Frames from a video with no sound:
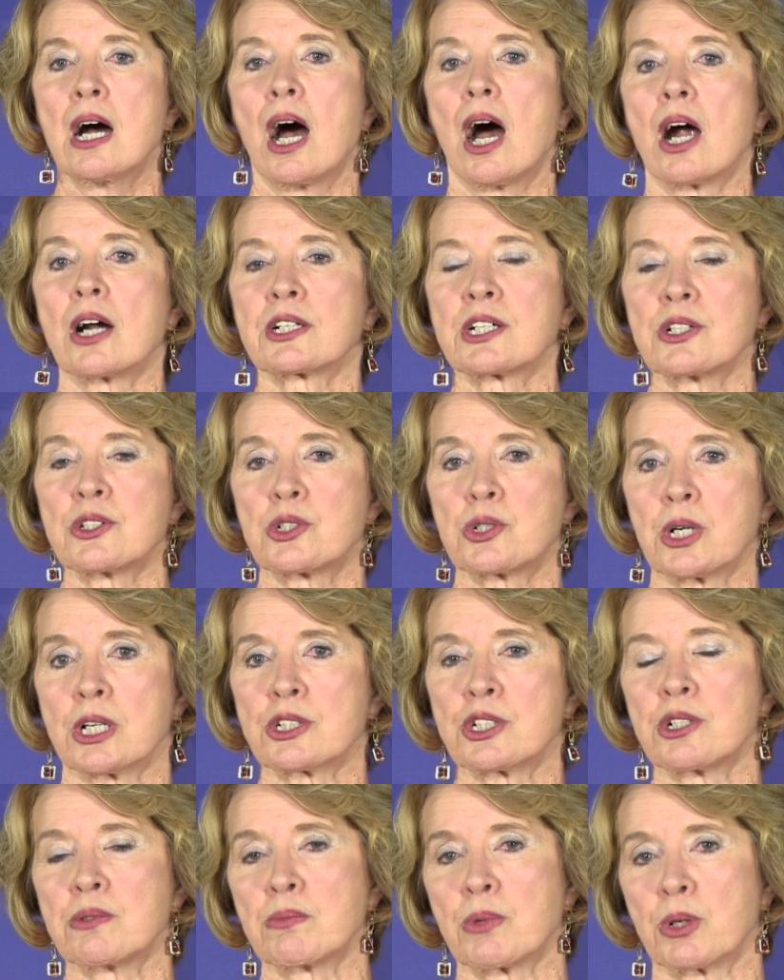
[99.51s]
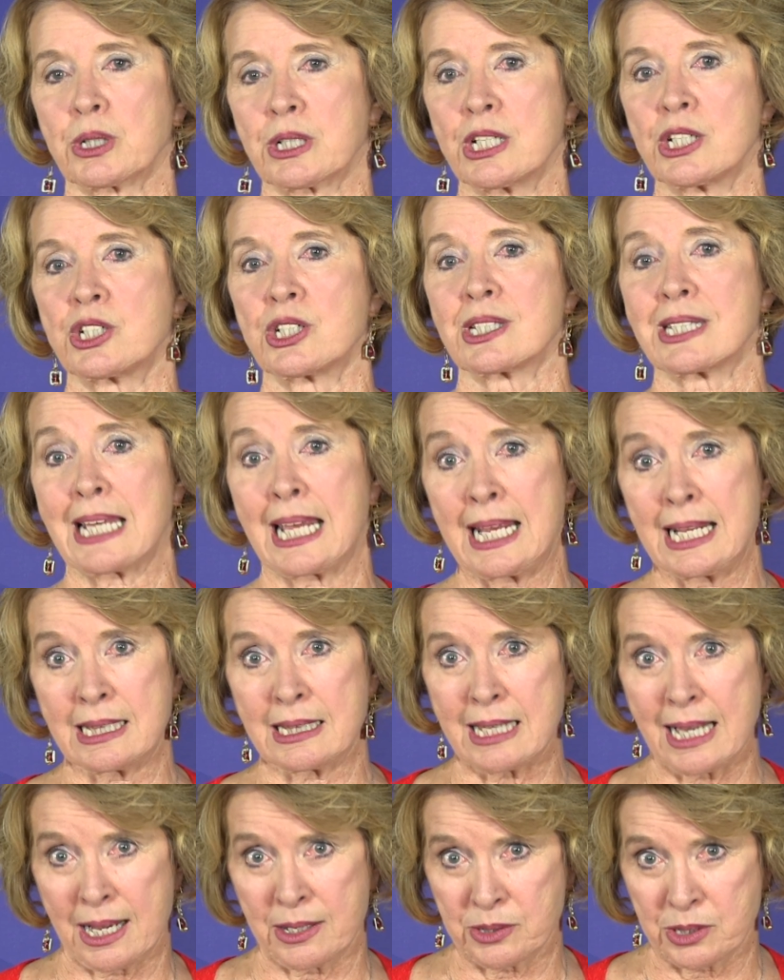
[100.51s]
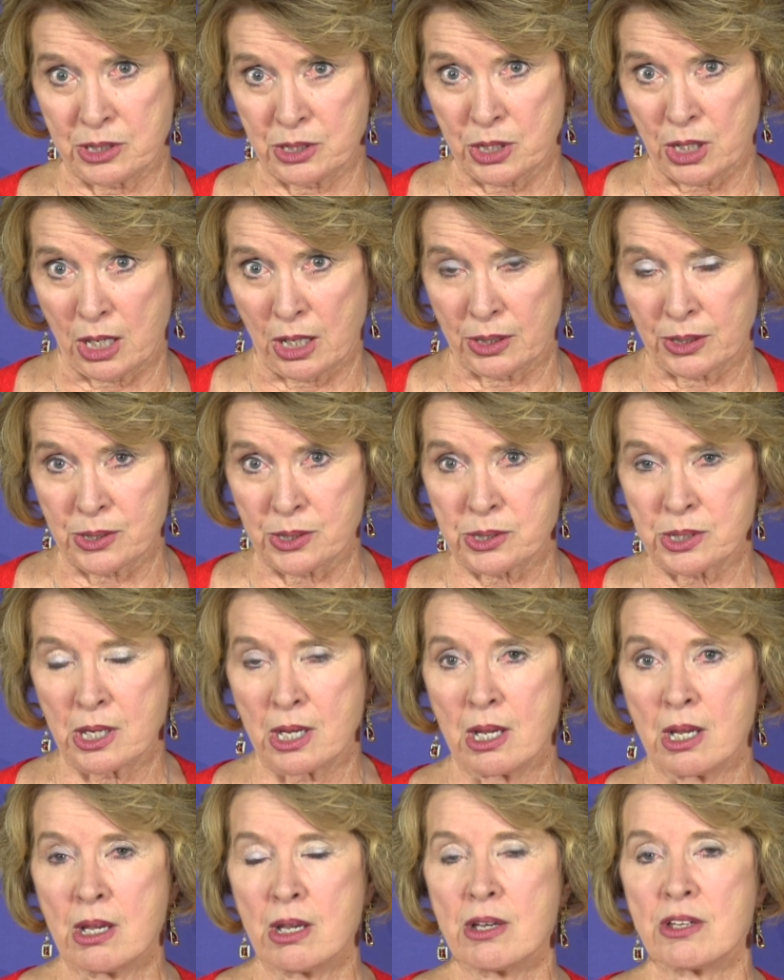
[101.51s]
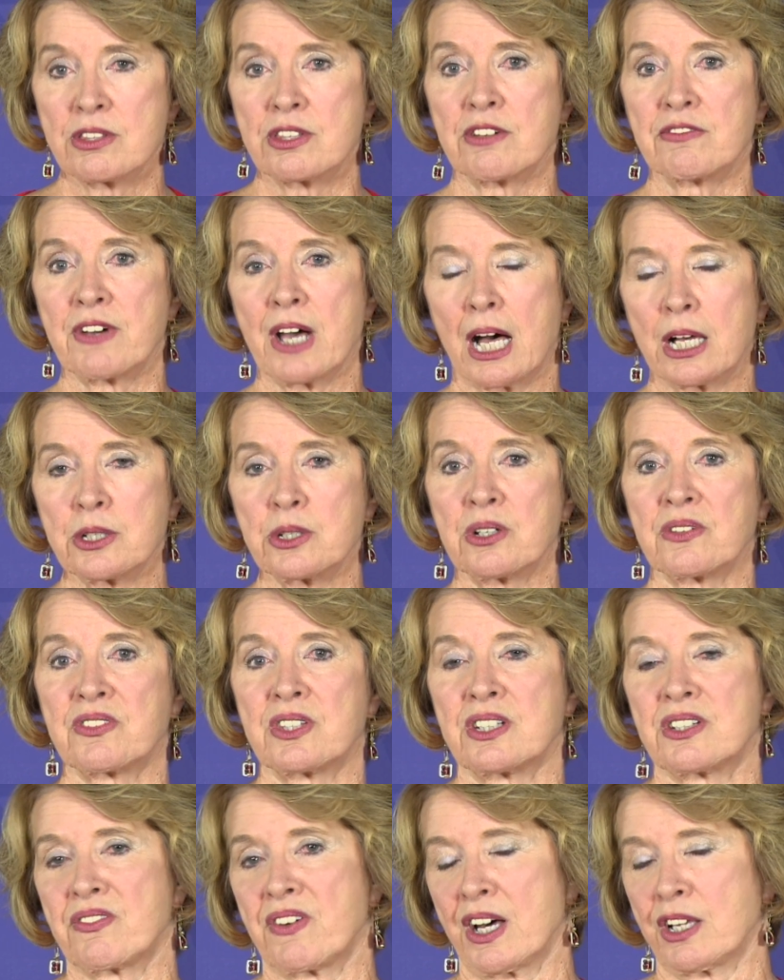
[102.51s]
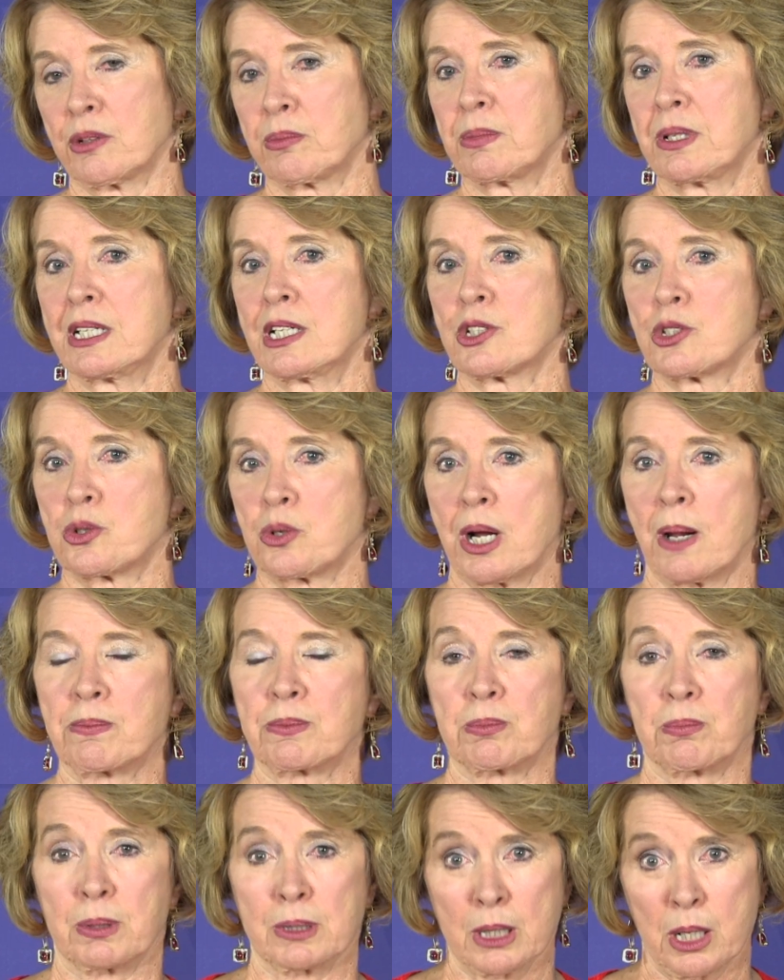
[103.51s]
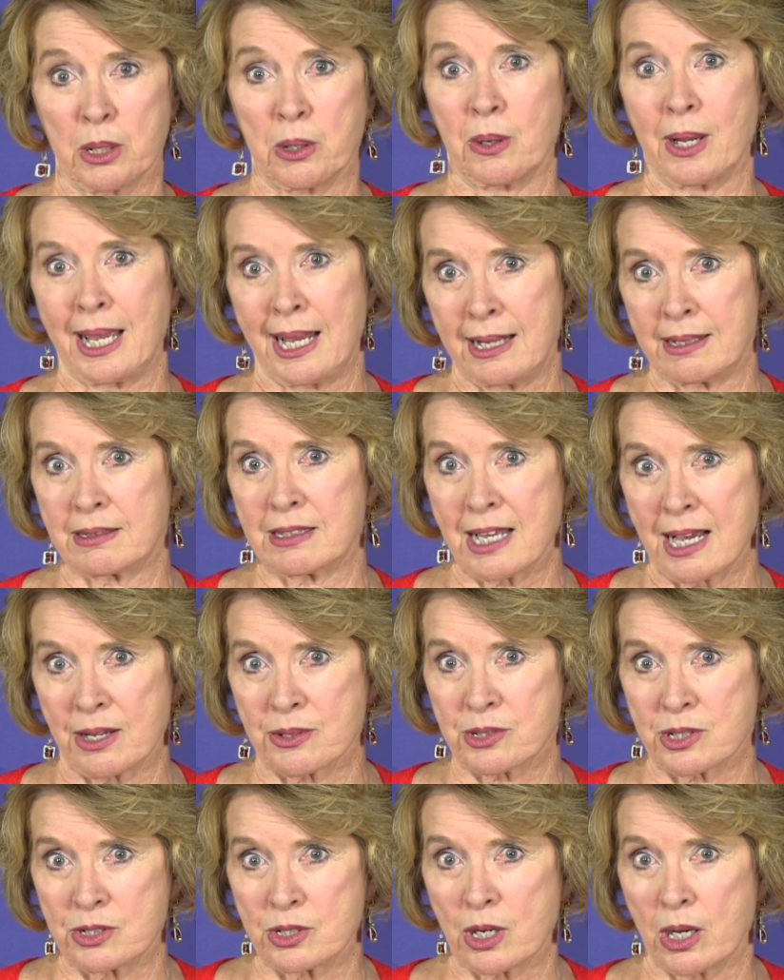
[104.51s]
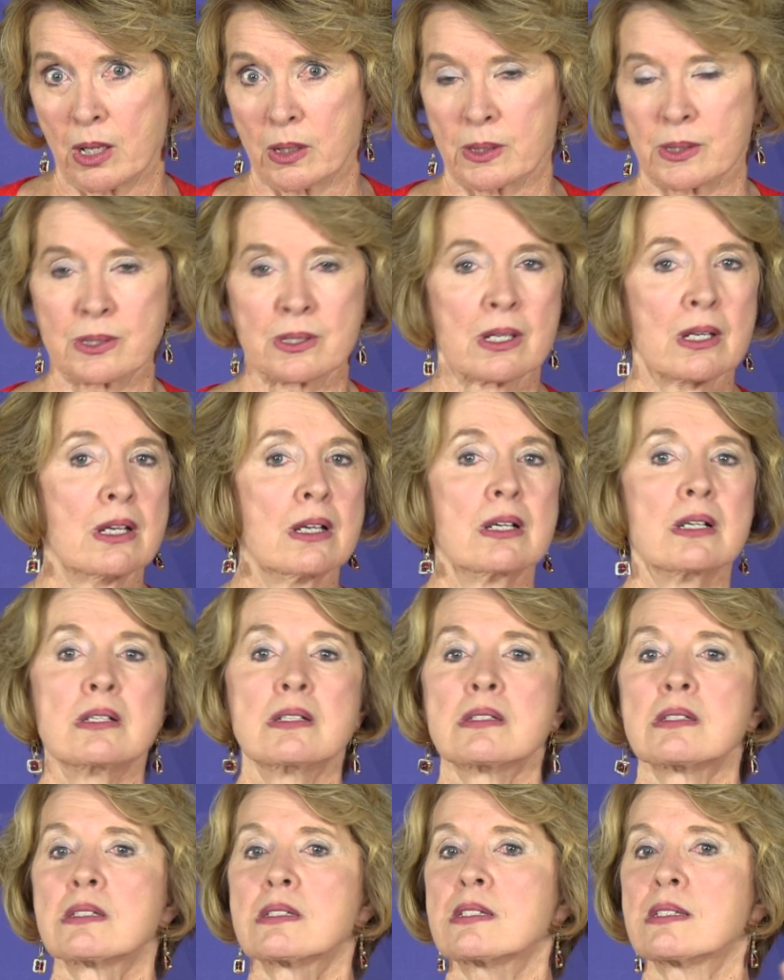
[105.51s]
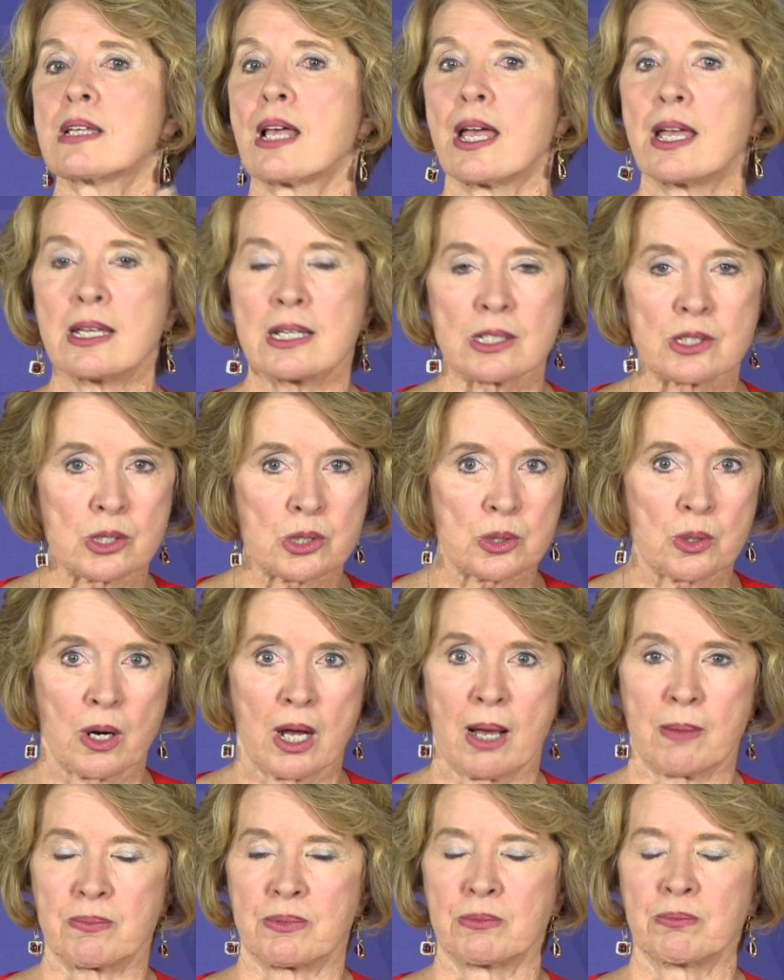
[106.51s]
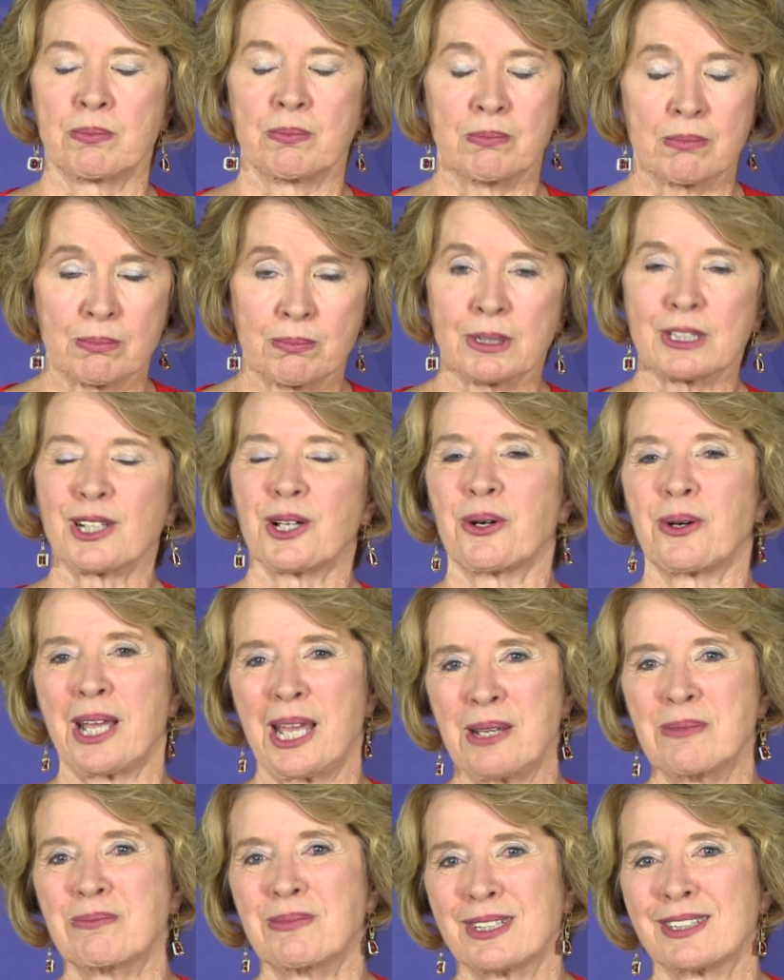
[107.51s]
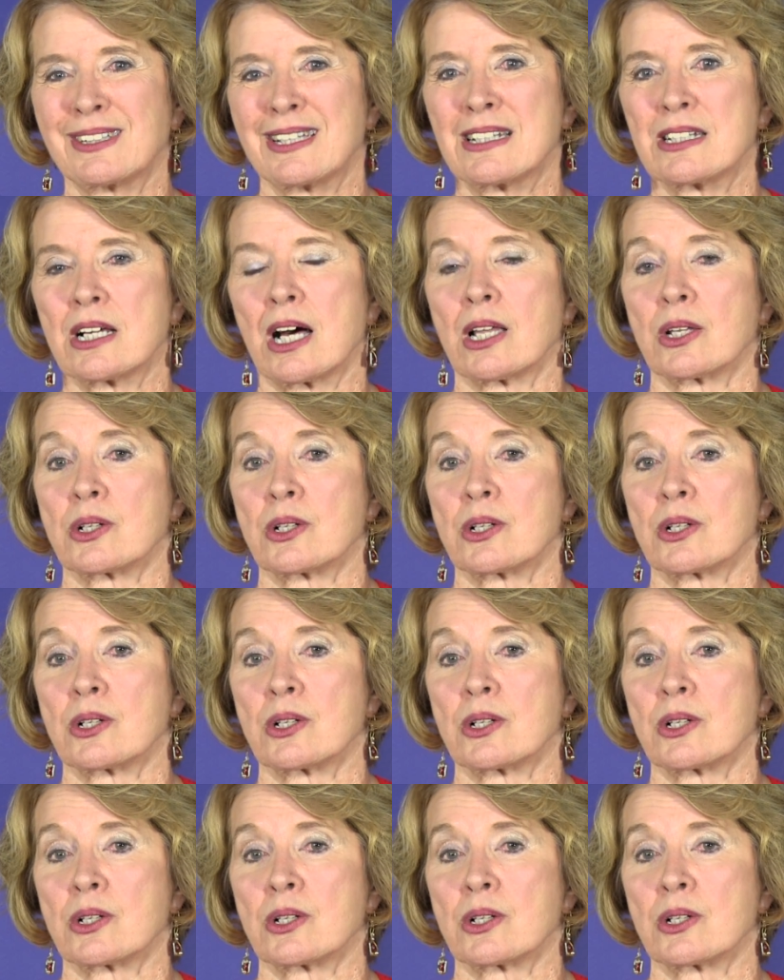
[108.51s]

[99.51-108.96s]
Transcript: Our construction mortgage is $8,000. The value of the development has dropped below $8,000. Say it's dropped below $8 million.